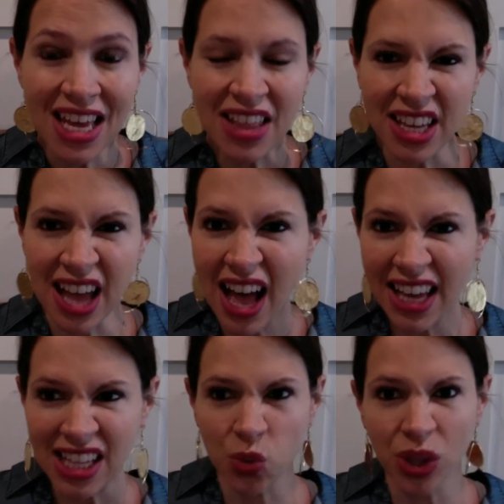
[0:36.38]
The guy
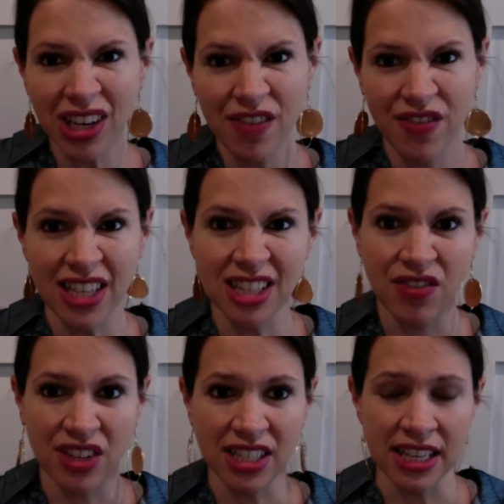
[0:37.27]
gets really defensive
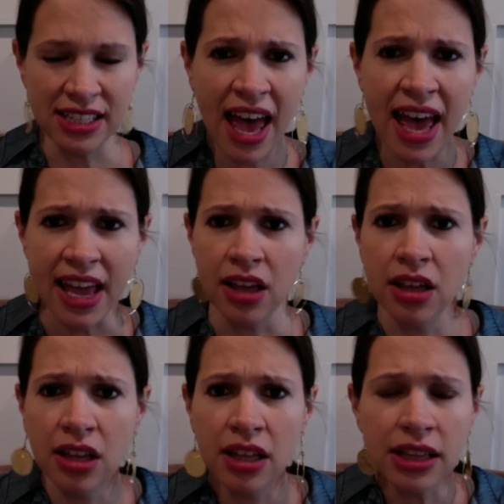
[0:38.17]
and says, "Hey,
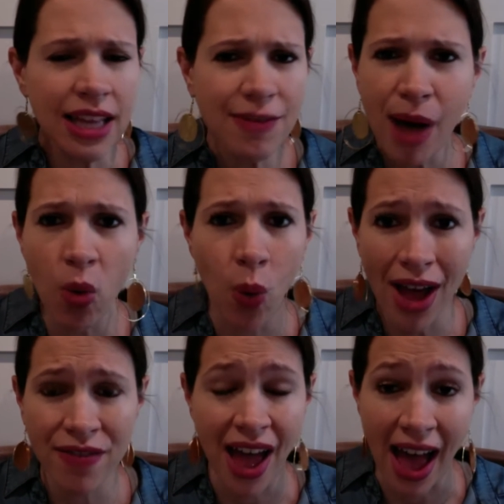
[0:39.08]
leave my
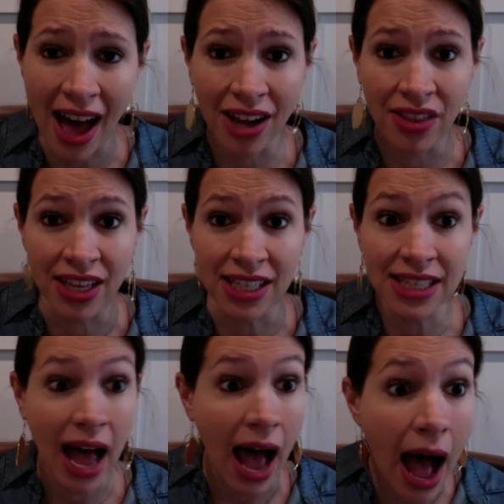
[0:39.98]
wife out of this.
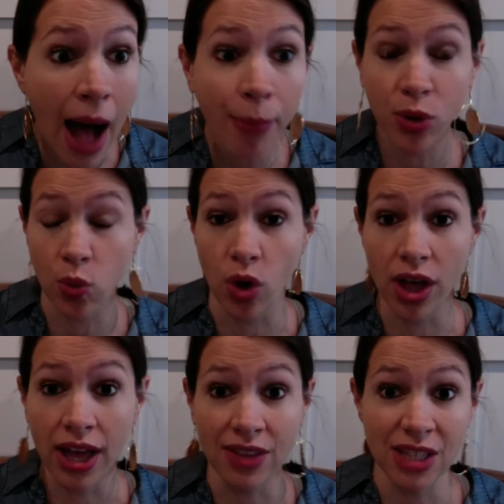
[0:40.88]
I'm the
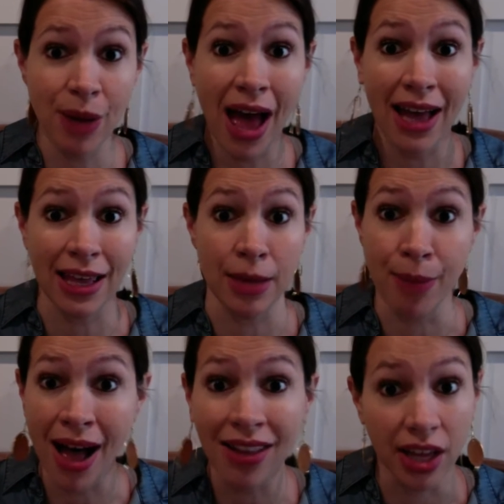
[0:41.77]
one that's packing
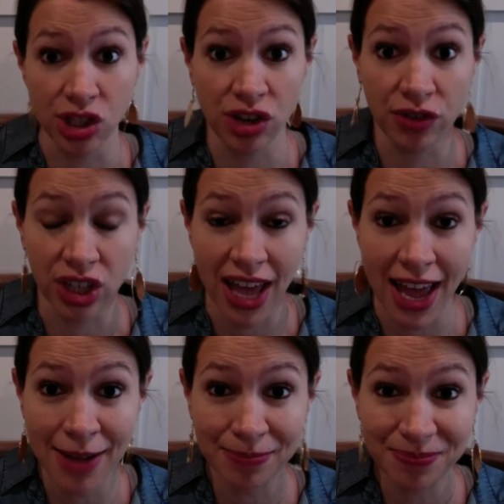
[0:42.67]
my lunch every
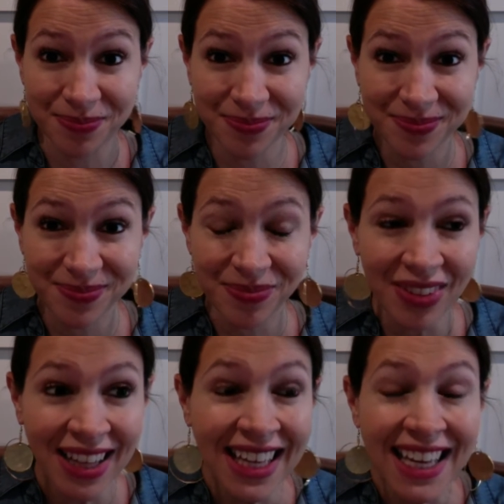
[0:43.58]
day."
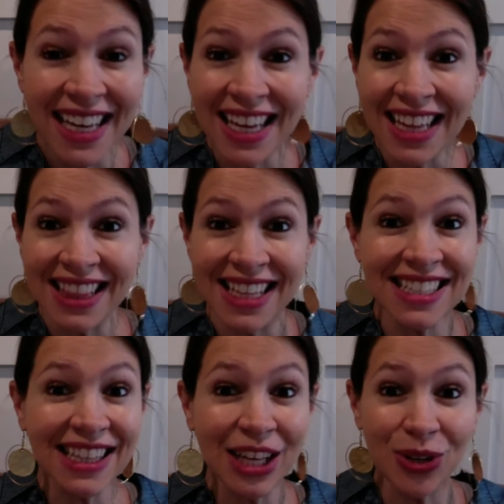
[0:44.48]
This
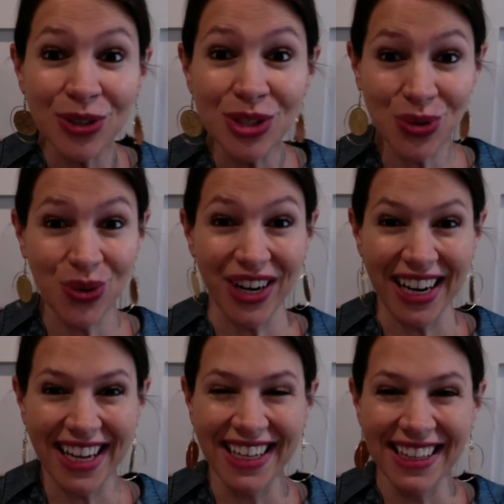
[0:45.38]
little
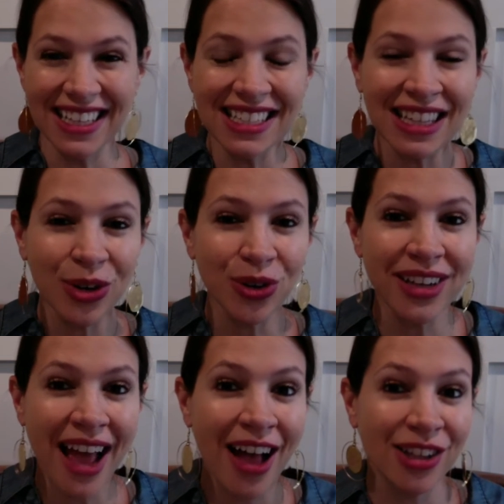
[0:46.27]
story, this little
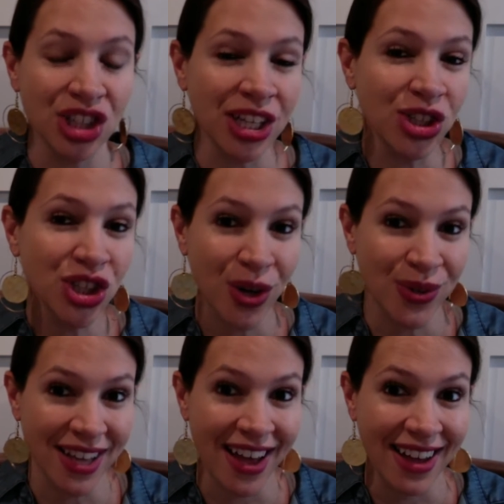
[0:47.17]
analogy, it shows
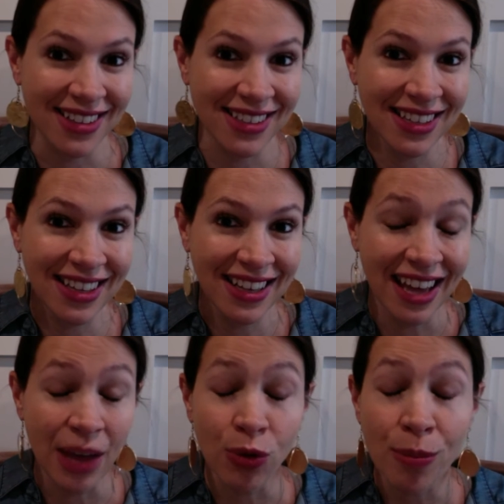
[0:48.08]
us
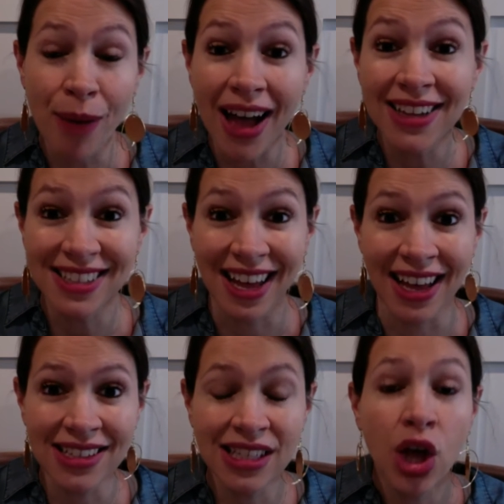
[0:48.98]
and reminds
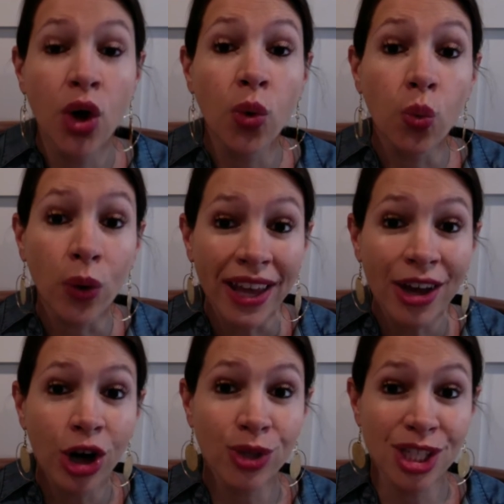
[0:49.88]
us we
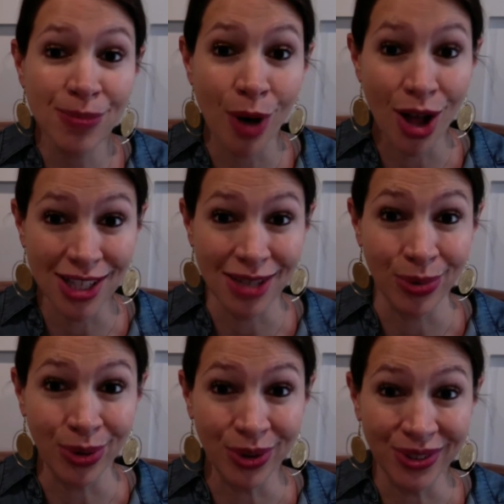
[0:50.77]
are
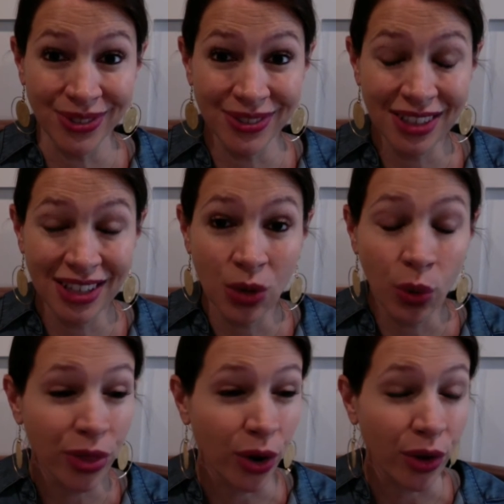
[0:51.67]
responsible
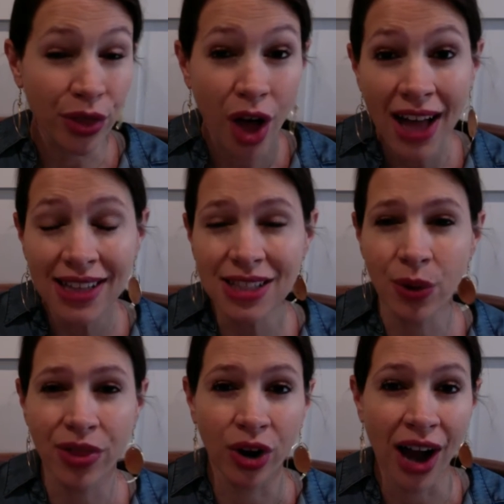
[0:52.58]
with our thoughts,
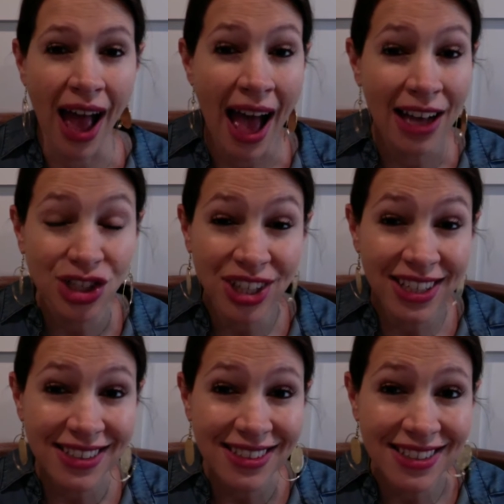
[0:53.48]
with our
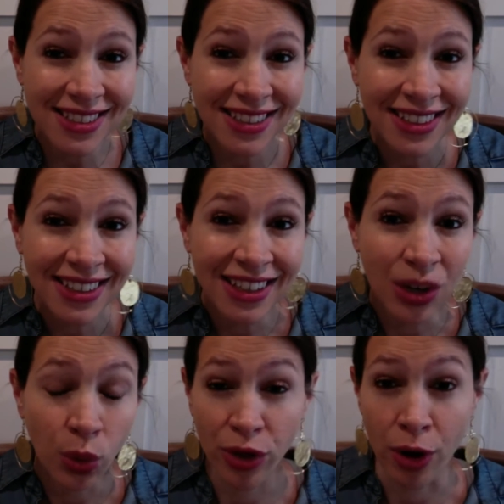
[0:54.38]
actions,
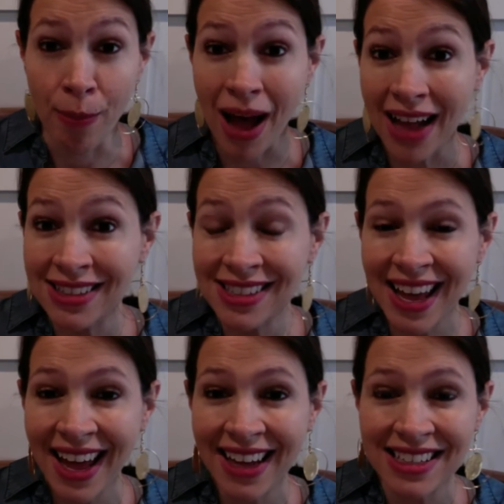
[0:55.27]
with our
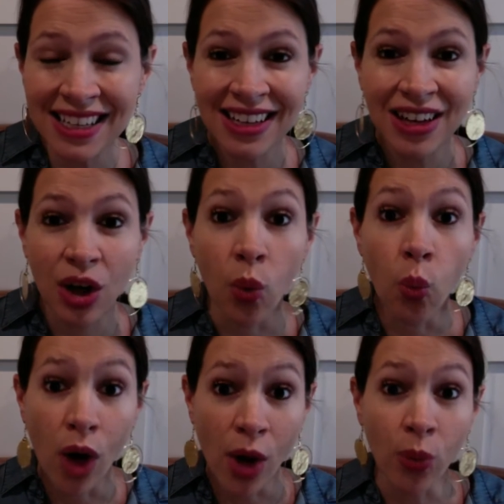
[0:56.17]
mindset,
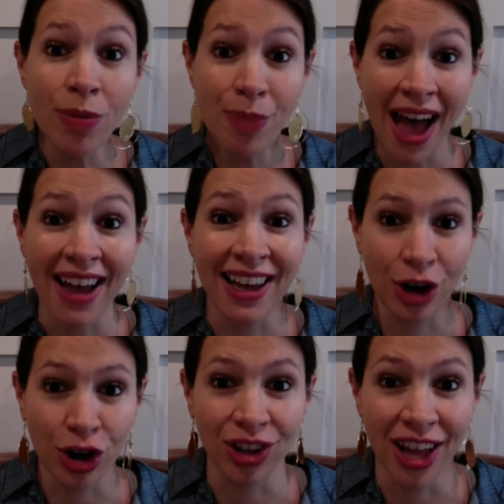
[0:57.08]
what we pack in
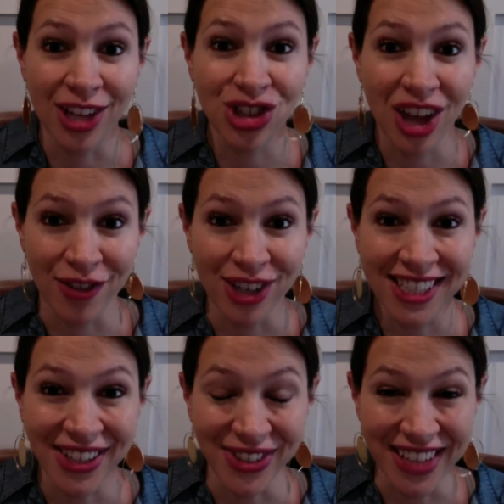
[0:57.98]
our lunch every
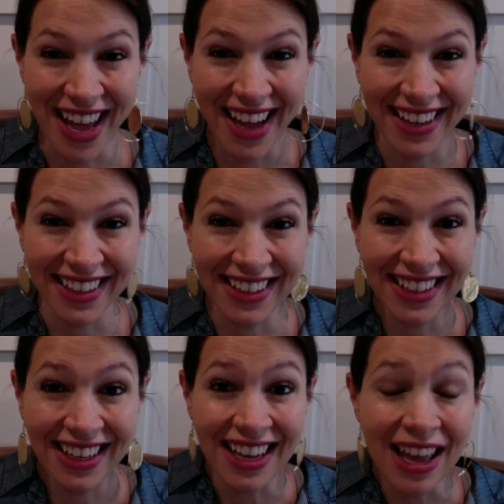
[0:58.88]
single day.
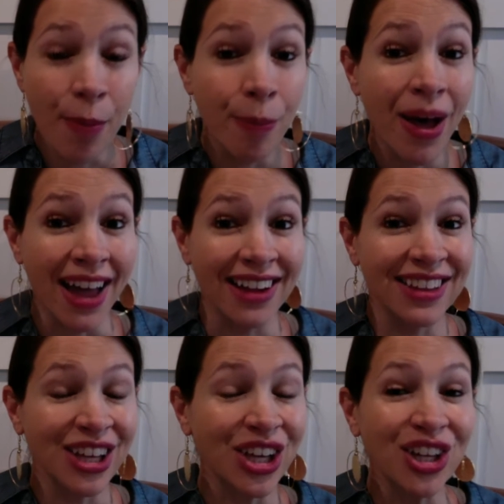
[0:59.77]
But
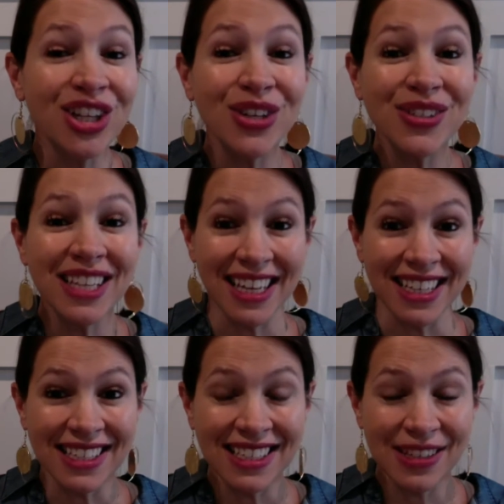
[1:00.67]
the good news
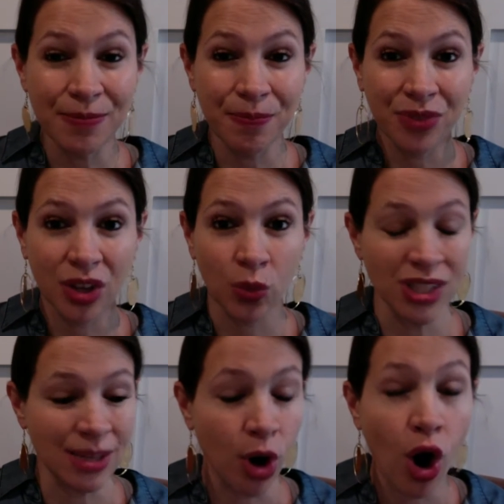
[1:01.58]
is, with
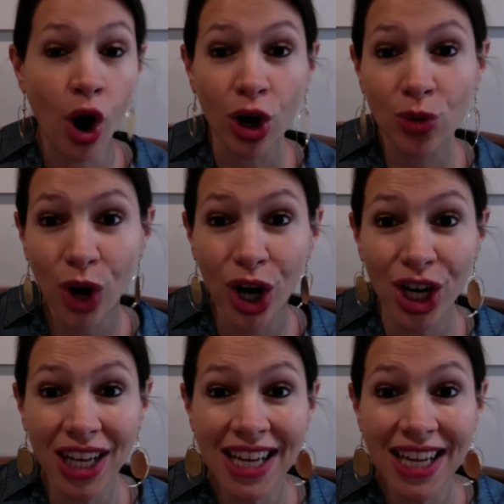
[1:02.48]
some hard work,